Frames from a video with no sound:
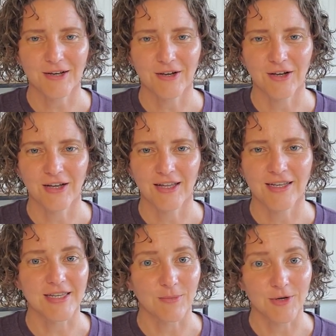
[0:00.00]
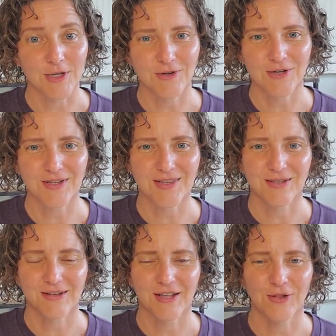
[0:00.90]
on summer solutions,
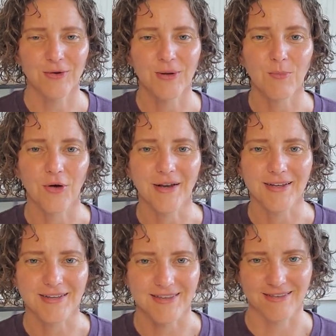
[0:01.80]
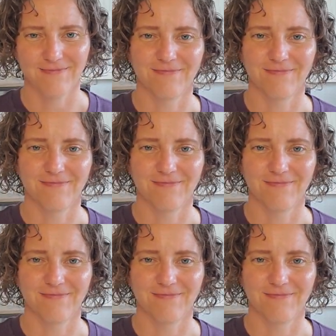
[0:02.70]
including products.